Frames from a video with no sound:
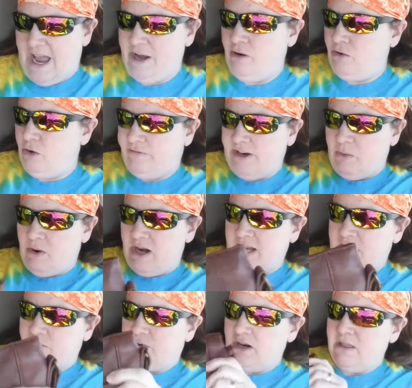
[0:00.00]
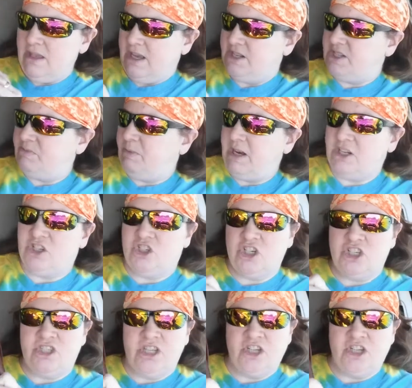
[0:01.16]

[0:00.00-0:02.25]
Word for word: I don't know if I want to get rid of this, but it's just